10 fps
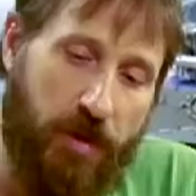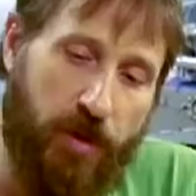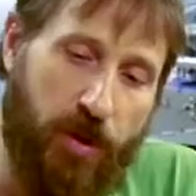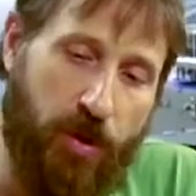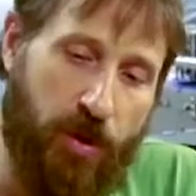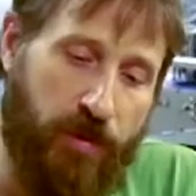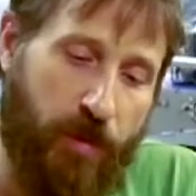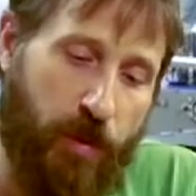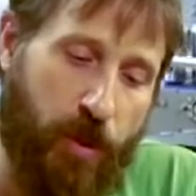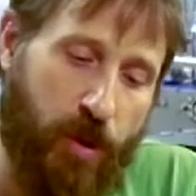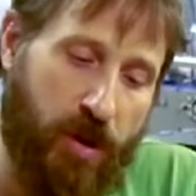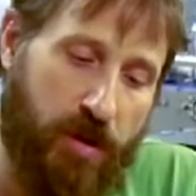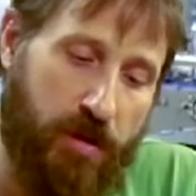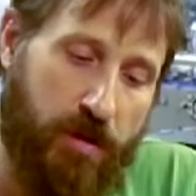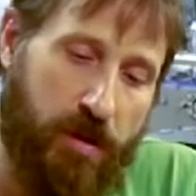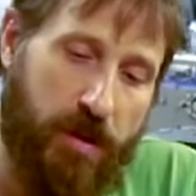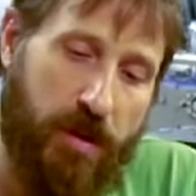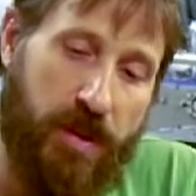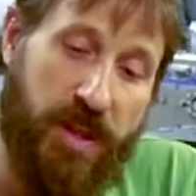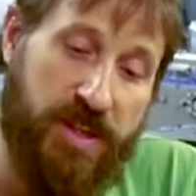a beautiful pour.
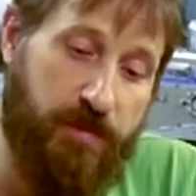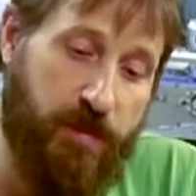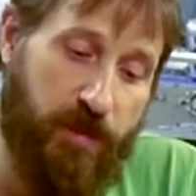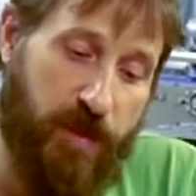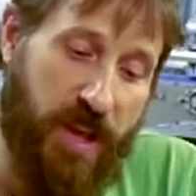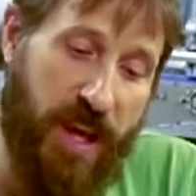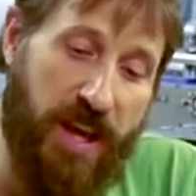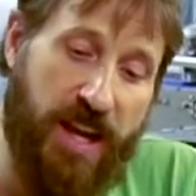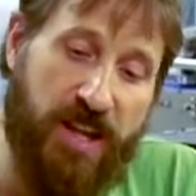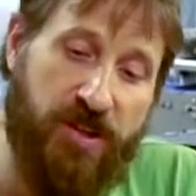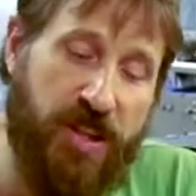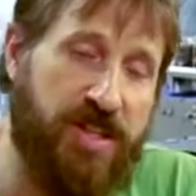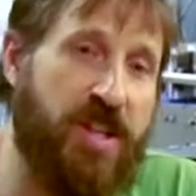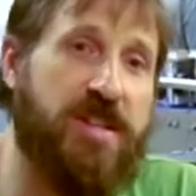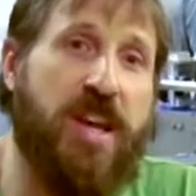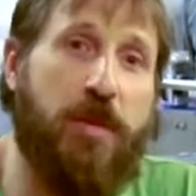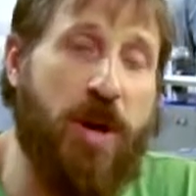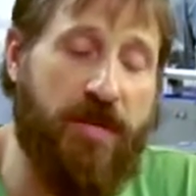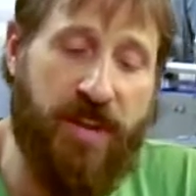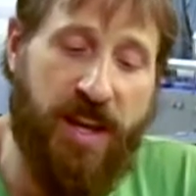This can actually just came
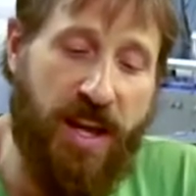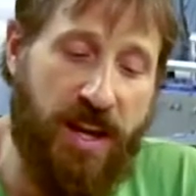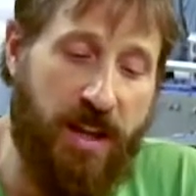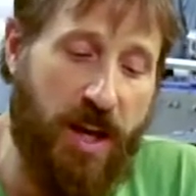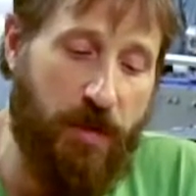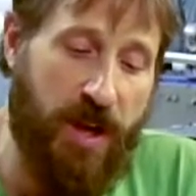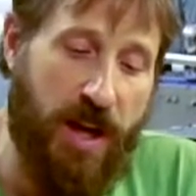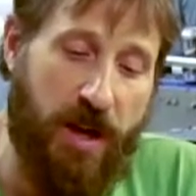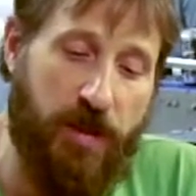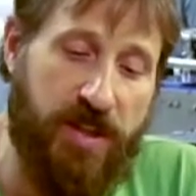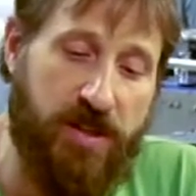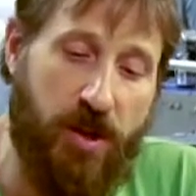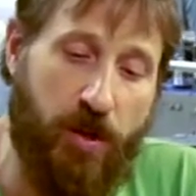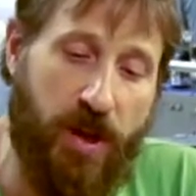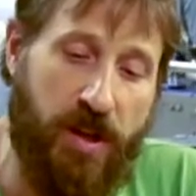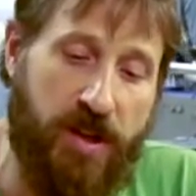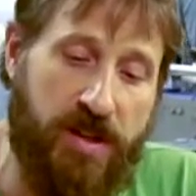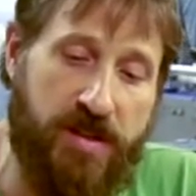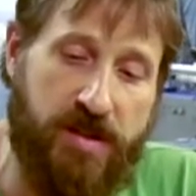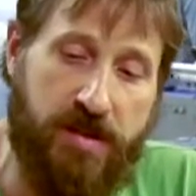off the canning line behind me, so it
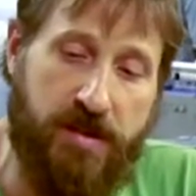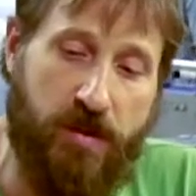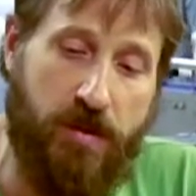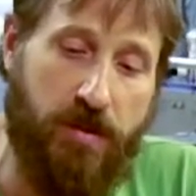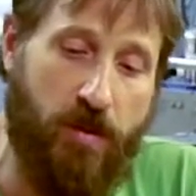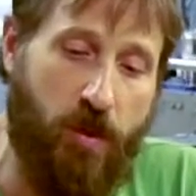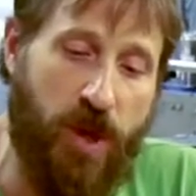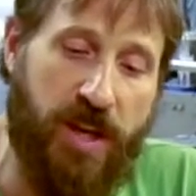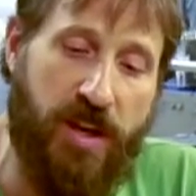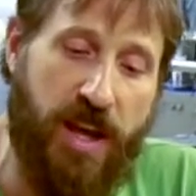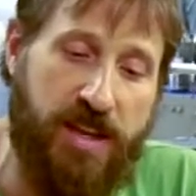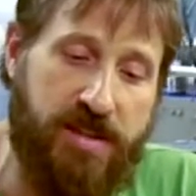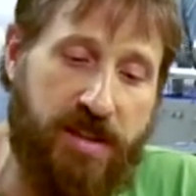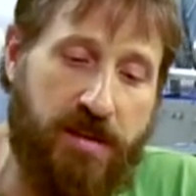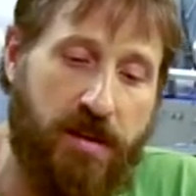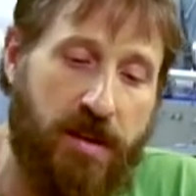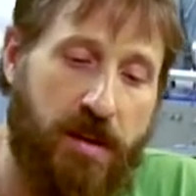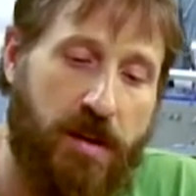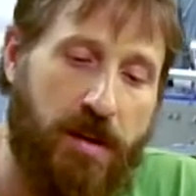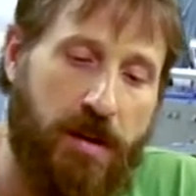is wicked hazy.
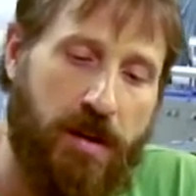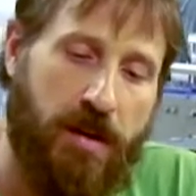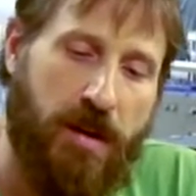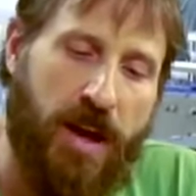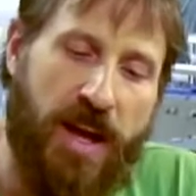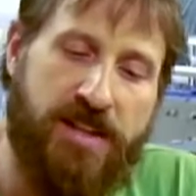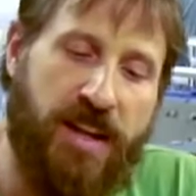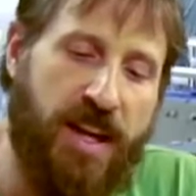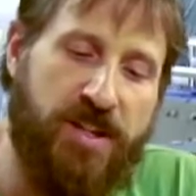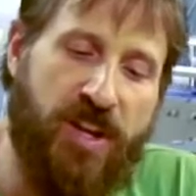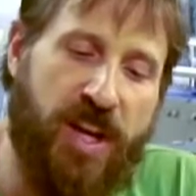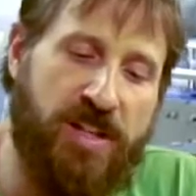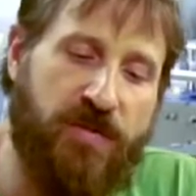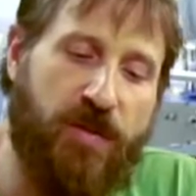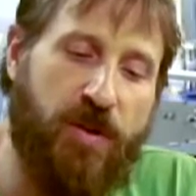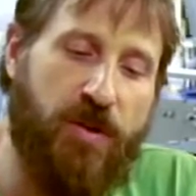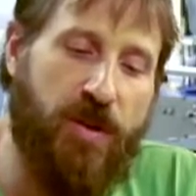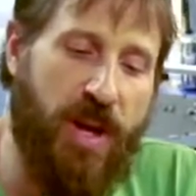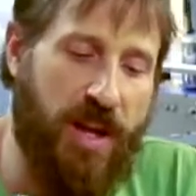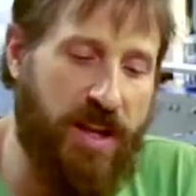Hasn't had a chance for
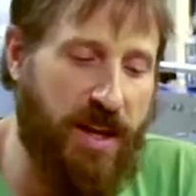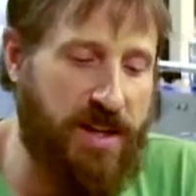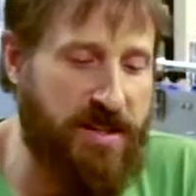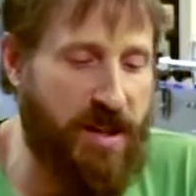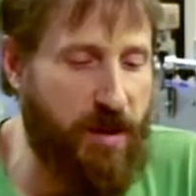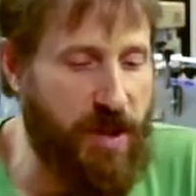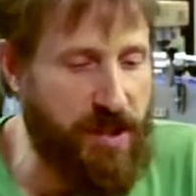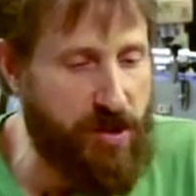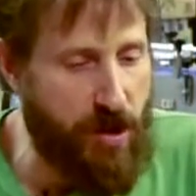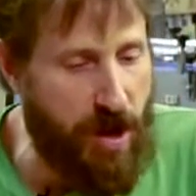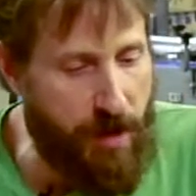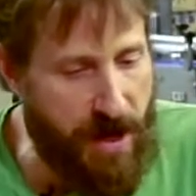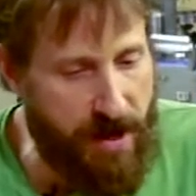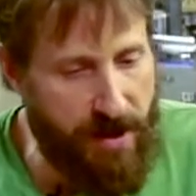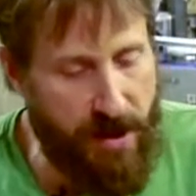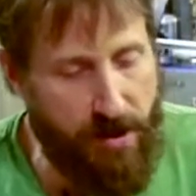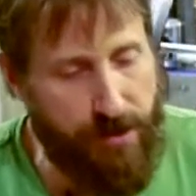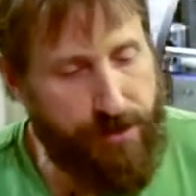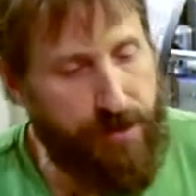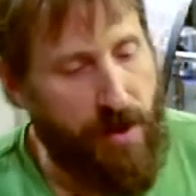any kind of sediment to drop out of there,
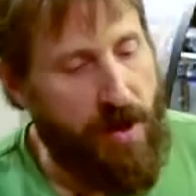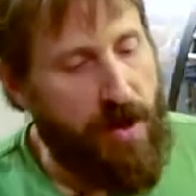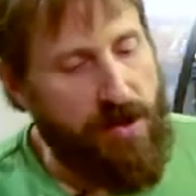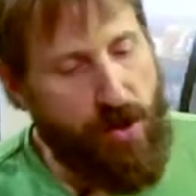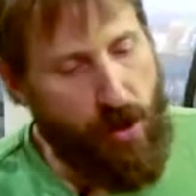so